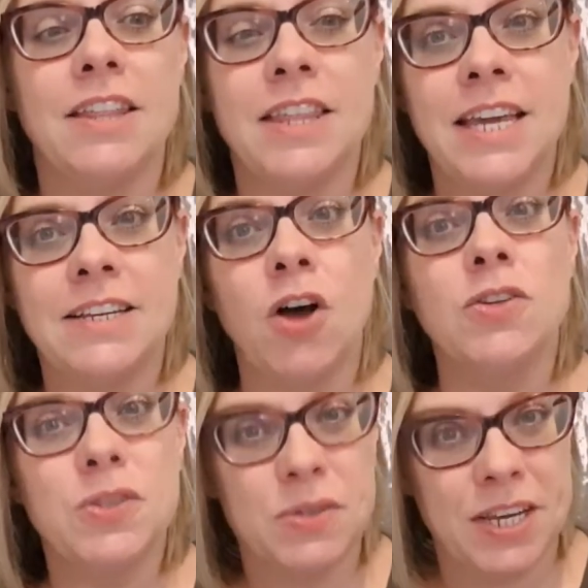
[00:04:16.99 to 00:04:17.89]
they
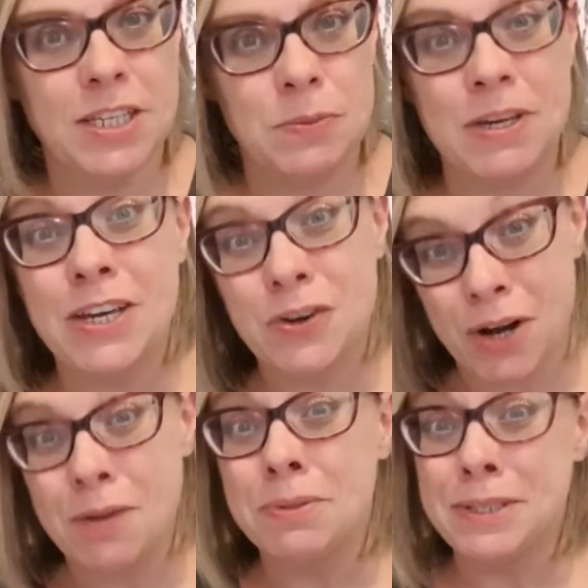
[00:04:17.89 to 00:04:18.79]
also tend to be
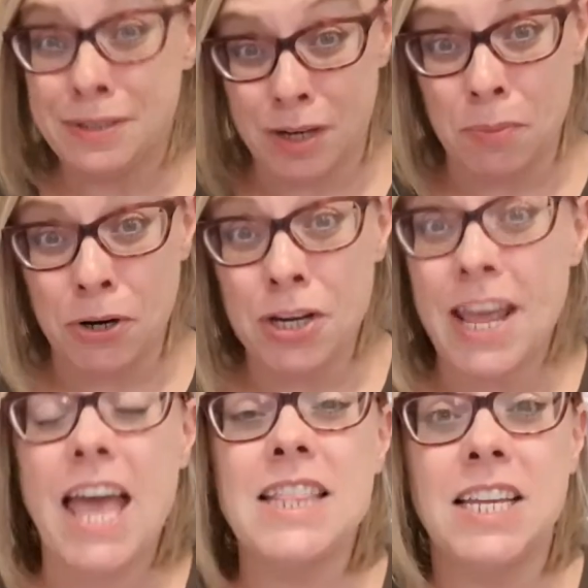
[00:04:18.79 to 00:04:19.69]
incredibly stubborn,
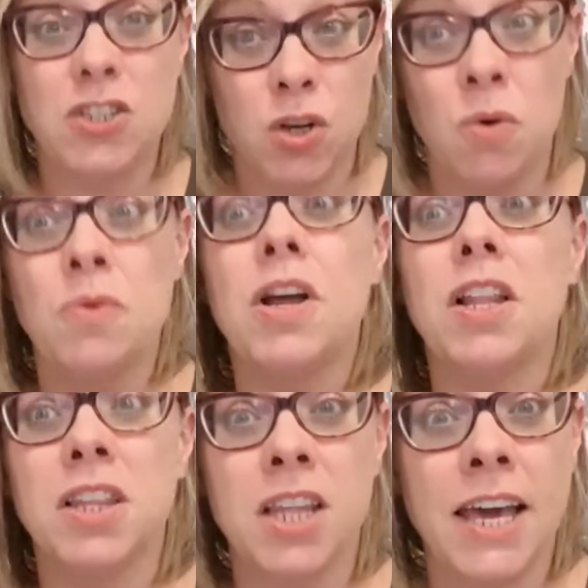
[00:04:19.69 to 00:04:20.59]
and they don't
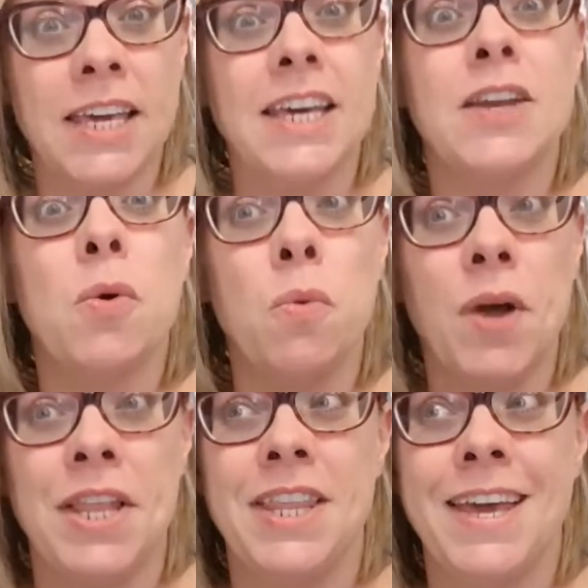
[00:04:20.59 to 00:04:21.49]
like it
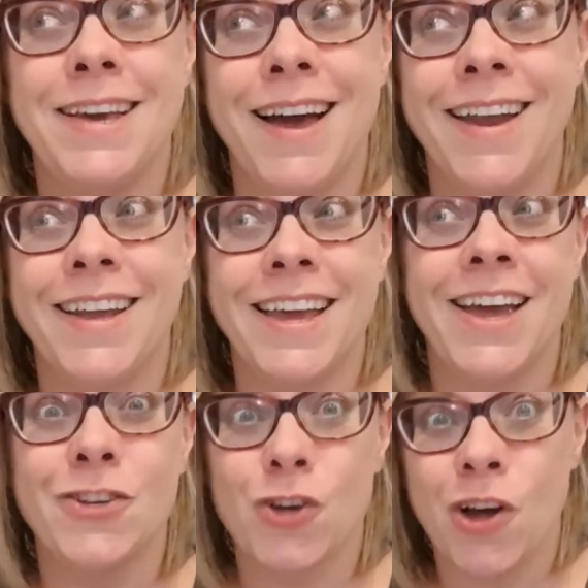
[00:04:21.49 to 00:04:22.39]
when they kind of
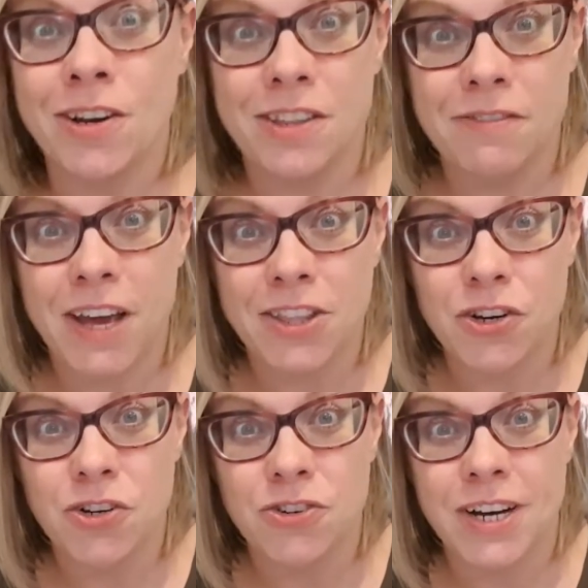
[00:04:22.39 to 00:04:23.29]
catch on to the fact that
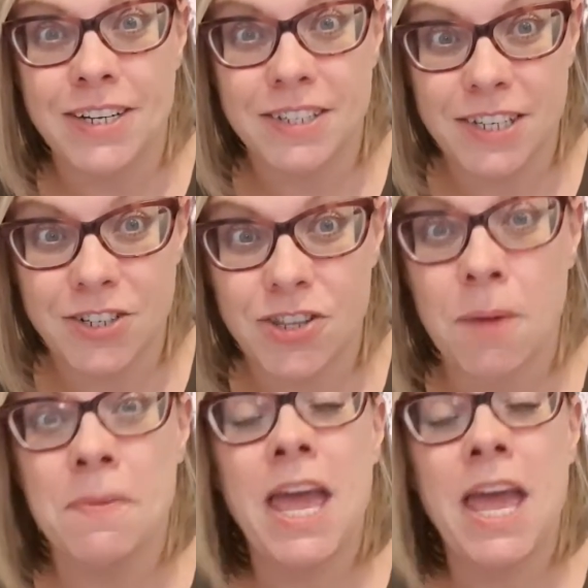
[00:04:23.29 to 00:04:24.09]
you're trying to teach them.